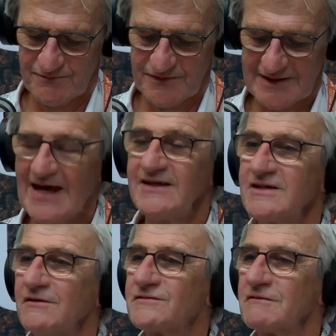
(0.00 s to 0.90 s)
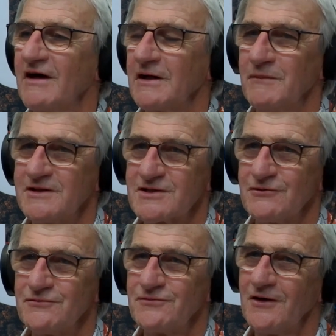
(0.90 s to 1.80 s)
the end of development
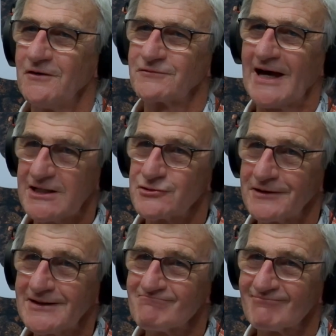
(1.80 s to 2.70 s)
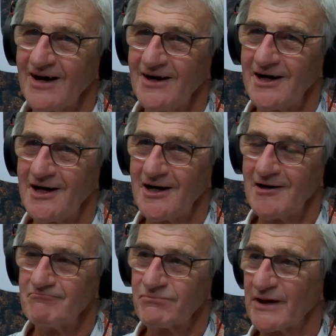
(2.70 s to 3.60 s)
of catering,
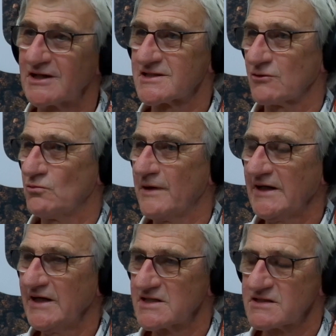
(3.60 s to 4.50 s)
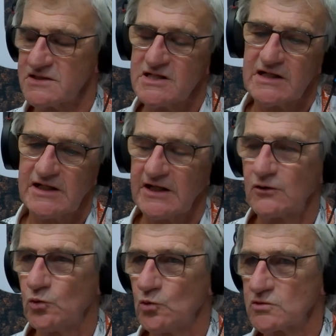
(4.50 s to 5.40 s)
because already it's nearly a
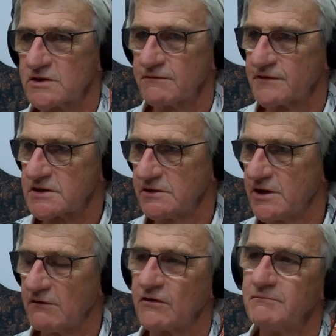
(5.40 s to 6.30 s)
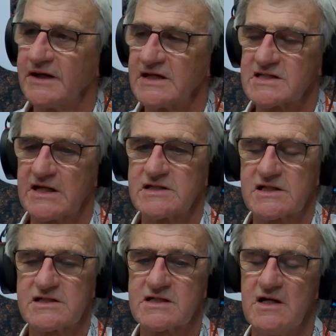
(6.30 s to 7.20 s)
quarter of the turnover of many
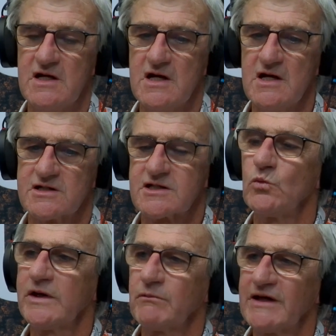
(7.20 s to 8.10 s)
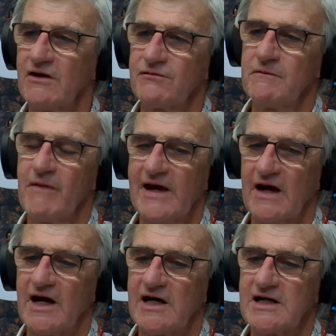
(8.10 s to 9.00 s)
centres. So where do we go from
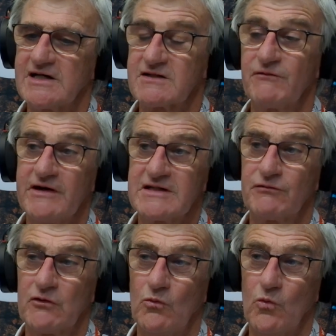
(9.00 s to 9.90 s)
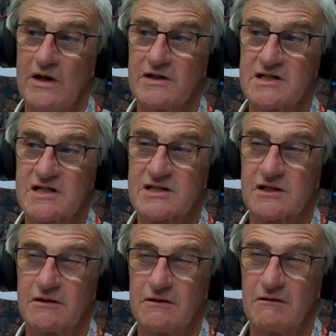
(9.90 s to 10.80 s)
there? It's a very difficult one
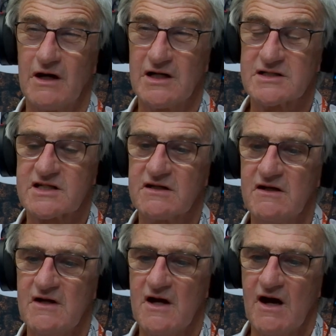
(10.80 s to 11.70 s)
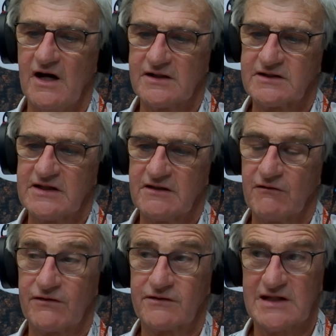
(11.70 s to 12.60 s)
to answer. I think
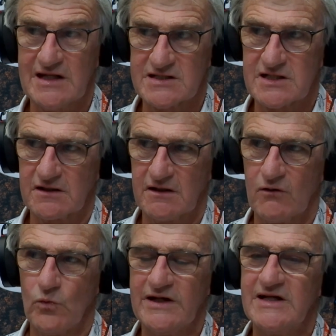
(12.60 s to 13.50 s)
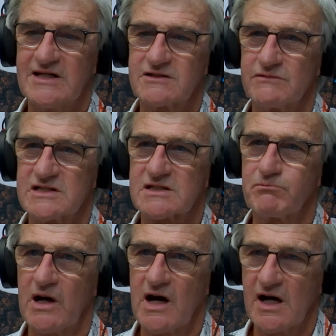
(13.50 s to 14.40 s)
that theatre, we need to
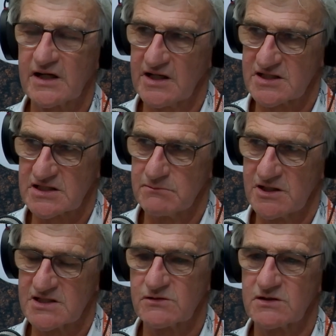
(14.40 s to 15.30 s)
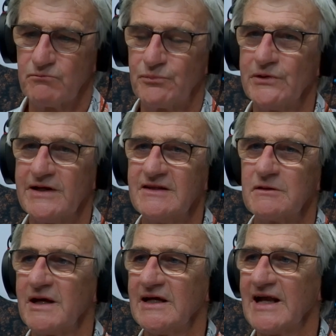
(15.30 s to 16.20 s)
inspire customers to bring
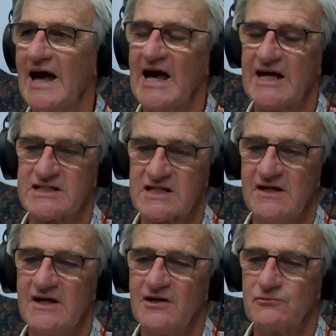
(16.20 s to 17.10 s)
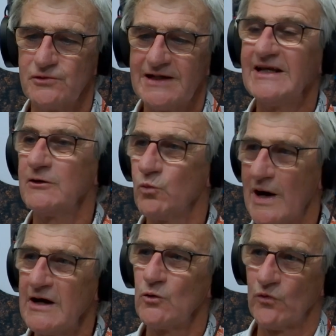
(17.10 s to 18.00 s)
them in and really
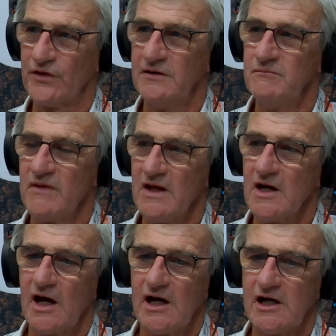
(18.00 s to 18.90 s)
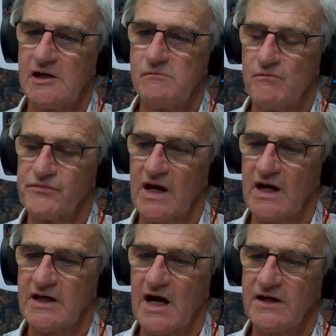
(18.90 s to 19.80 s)
wow them.
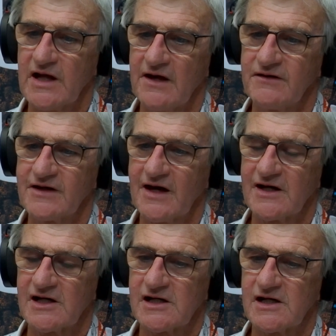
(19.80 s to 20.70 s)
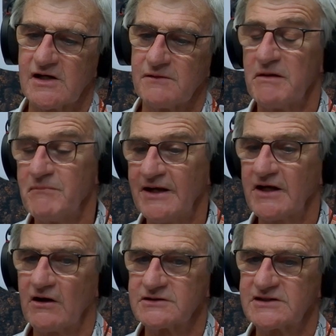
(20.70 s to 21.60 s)
I mean, many
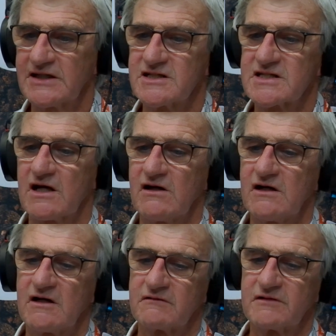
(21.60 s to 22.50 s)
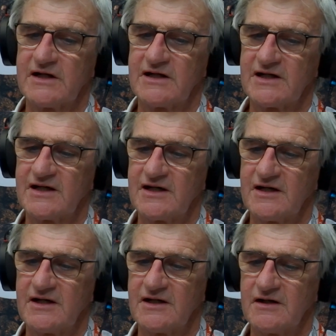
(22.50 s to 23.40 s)
garden centres
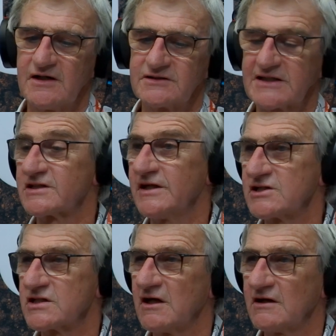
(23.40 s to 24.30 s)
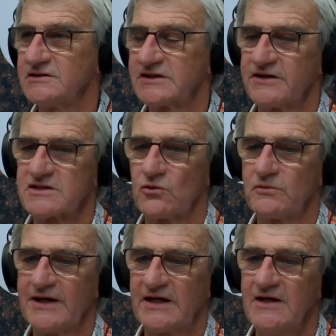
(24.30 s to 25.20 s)
are destination garden centres
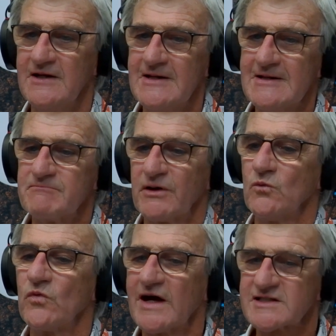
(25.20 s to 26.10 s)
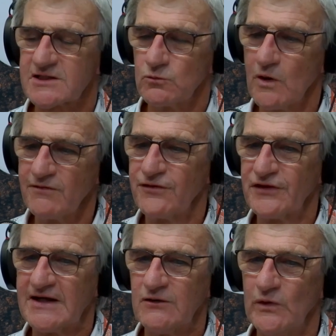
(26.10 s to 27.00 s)
already. But that's the one
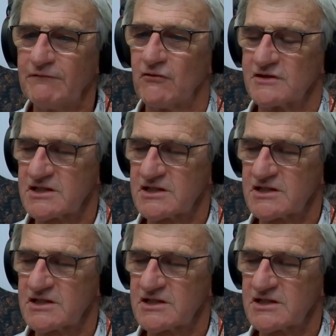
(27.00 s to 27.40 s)
thing. We've got